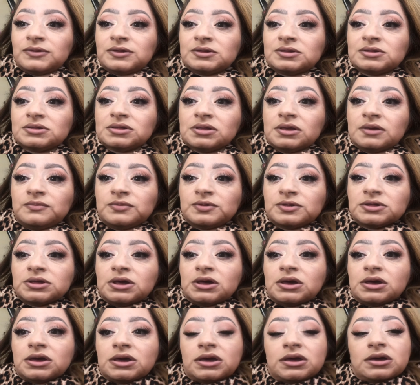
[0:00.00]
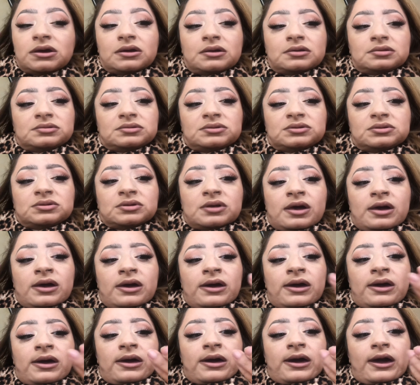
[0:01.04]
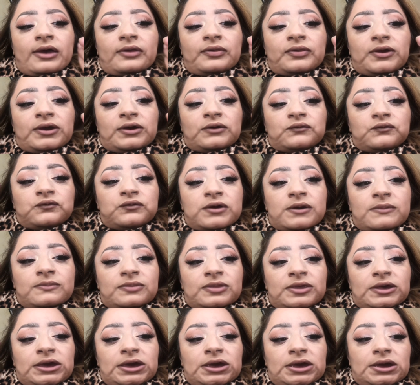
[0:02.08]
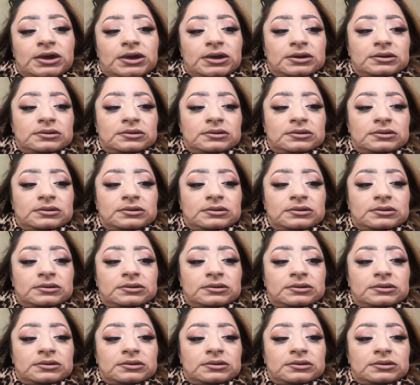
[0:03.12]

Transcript: lipstick. It's, I think, from the